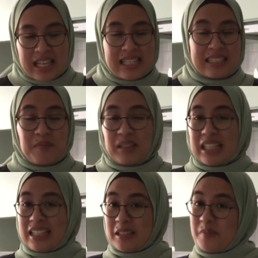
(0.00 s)
it's something
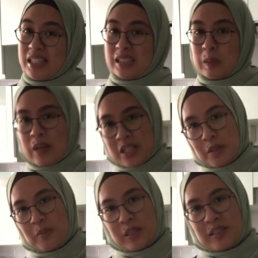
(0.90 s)
a little bit
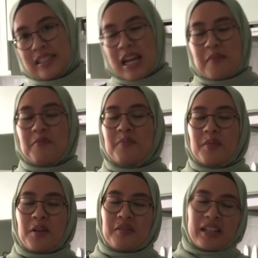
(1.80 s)
special because
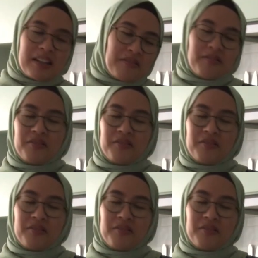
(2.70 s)
I'm already